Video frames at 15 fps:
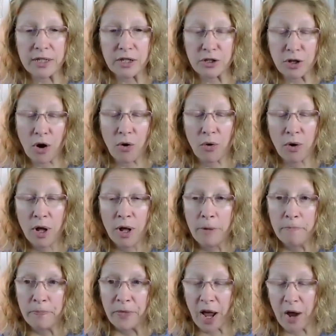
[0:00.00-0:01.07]
So
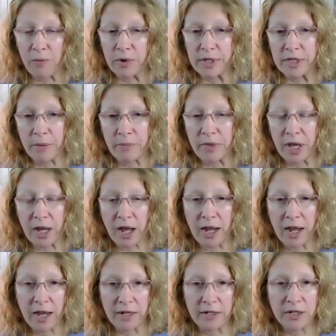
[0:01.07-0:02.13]
that was something
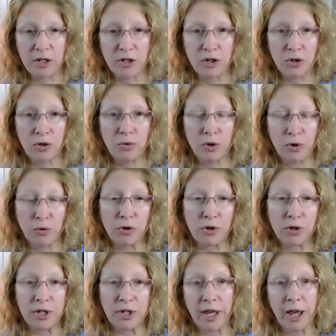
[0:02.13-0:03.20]
I had to do in
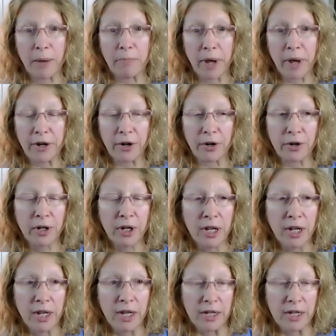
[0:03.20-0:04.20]
order to get better,